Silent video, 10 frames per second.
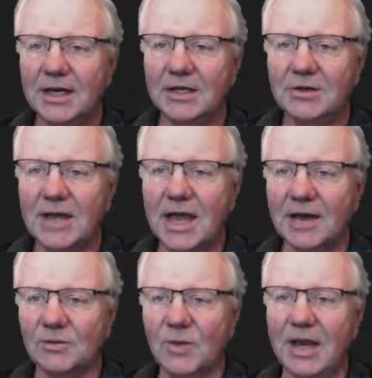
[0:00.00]
you can't
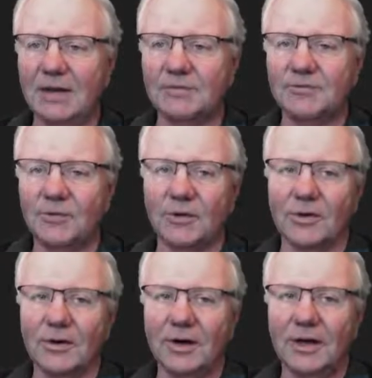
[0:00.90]
wait
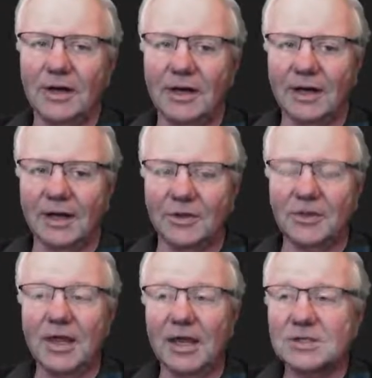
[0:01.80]
for
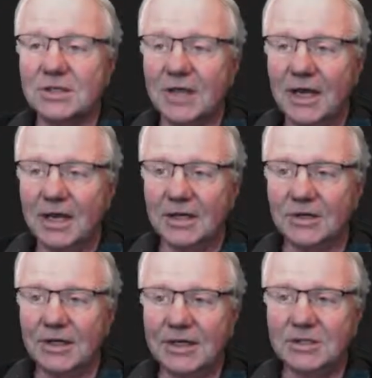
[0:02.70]
things. You
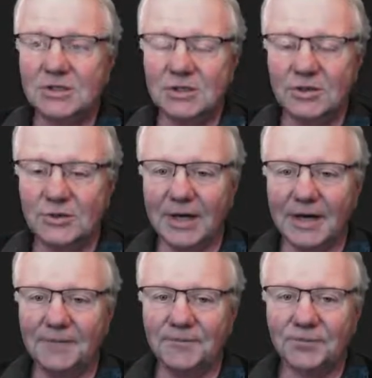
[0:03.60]
need
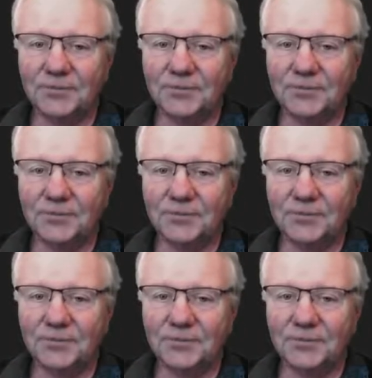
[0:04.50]
to